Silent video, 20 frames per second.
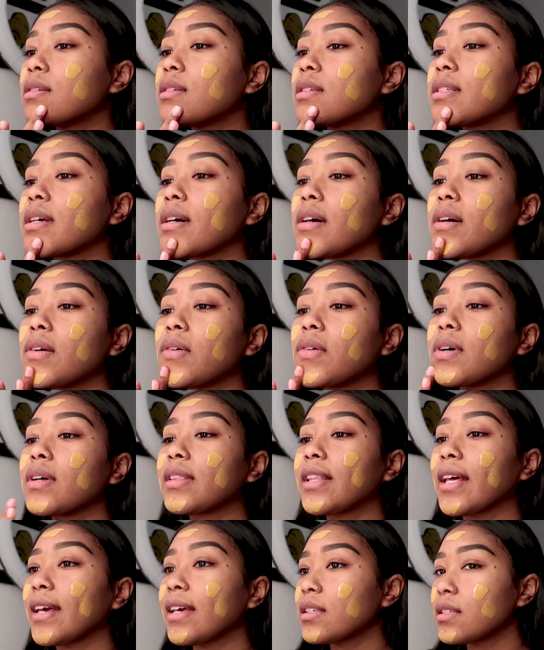So
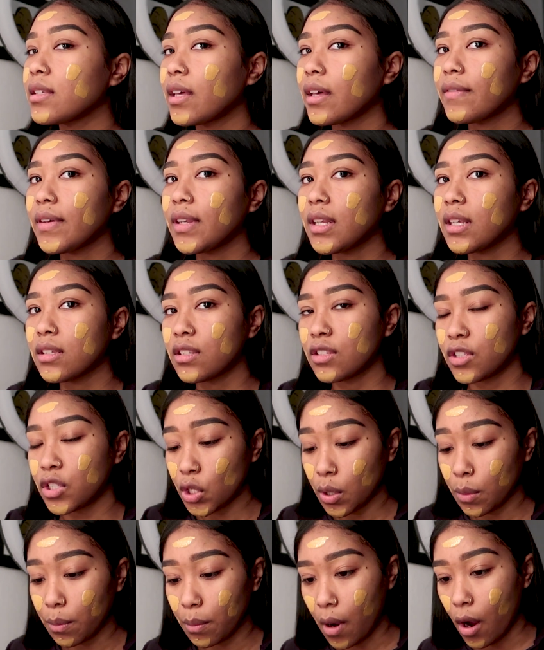Thanksgiving is
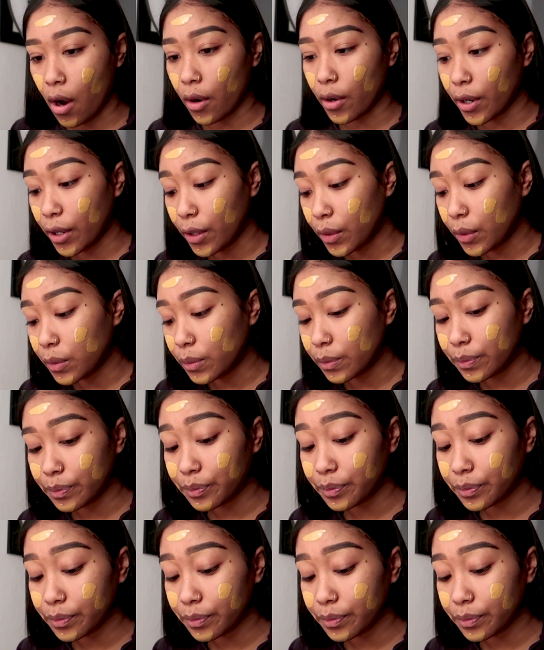tomorrow.